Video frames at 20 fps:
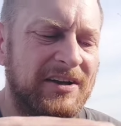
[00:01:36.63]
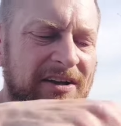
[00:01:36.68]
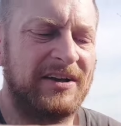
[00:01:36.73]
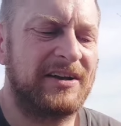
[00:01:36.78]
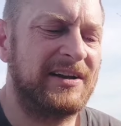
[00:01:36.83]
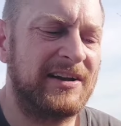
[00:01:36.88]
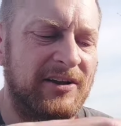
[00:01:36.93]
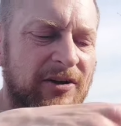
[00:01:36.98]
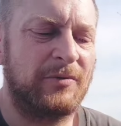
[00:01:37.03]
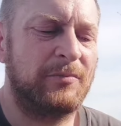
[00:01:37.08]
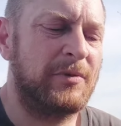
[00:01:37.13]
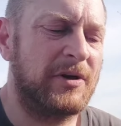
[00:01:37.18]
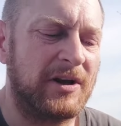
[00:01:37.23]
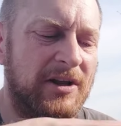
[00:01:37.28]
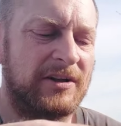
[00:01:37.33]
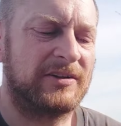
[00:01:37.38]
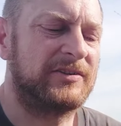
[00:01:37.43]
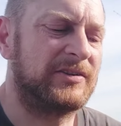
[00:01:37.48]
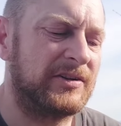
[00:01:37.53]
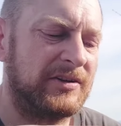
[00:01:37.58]
and little
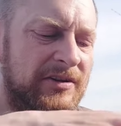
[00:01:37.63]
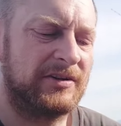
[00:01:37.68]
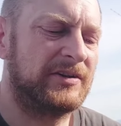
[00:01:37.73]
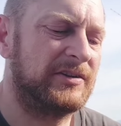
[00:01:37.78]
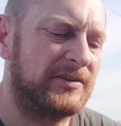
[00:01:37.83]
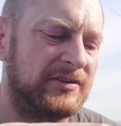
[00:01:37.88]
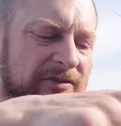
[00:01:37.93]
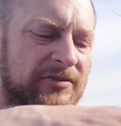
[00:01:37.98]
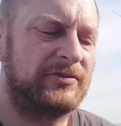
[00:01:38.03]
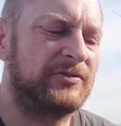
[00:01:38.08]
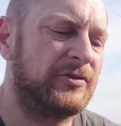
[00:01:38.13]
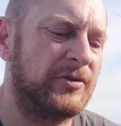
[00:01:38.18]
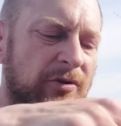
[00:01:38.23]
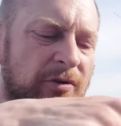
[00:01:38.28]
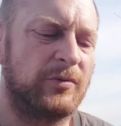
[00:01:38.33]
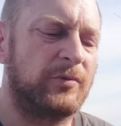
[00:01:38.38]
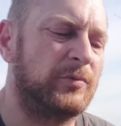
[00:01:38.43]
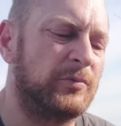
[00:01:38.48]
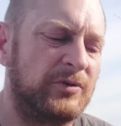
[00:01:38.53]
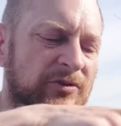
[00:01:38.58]
mullet.
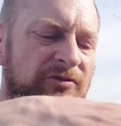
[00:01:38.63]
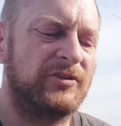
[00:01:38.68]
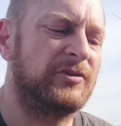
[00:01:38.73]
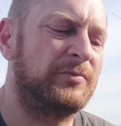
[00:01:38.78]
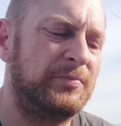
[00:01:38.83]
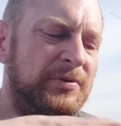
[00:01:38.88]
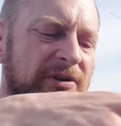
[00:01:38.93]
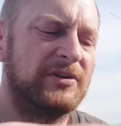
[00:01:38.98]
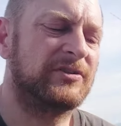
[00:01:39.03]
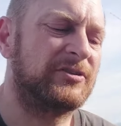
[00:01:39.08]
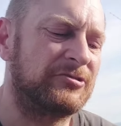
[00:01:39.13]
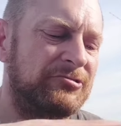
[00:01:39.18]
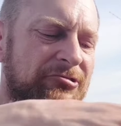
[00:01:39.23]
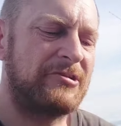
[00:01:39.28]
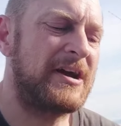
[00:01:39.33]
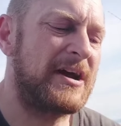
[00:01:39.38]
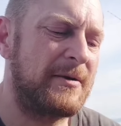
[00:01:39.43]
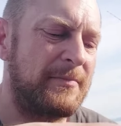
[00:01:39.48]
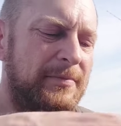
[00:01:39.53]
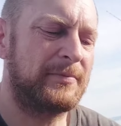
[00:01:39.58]
So we just peeled a
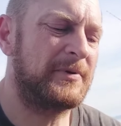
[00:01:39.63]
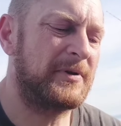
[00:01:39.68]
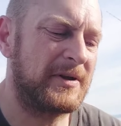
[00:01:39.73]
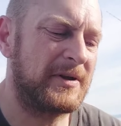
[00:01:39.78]
crab